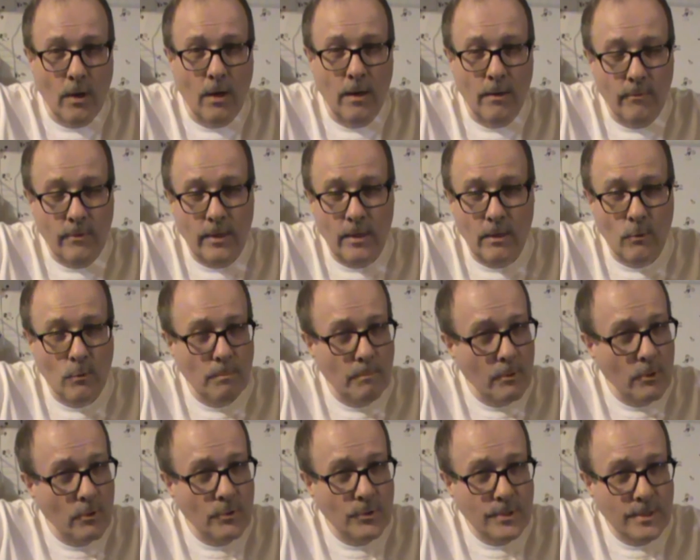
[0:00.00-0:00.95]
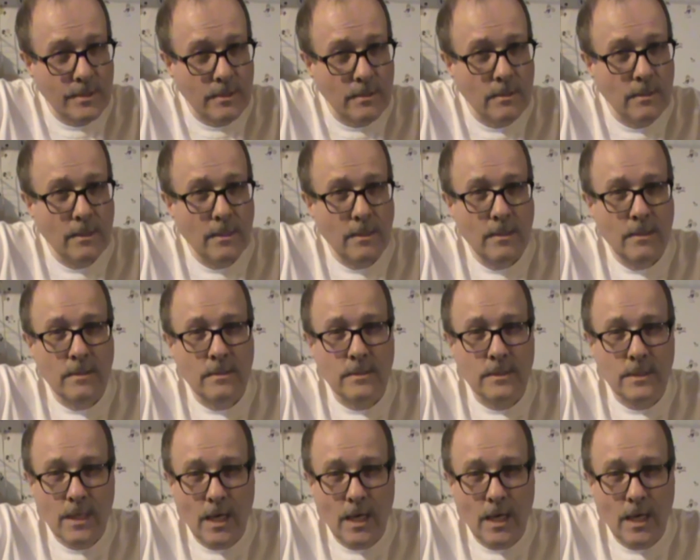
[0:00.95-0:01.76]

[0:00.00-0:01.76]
on the other person's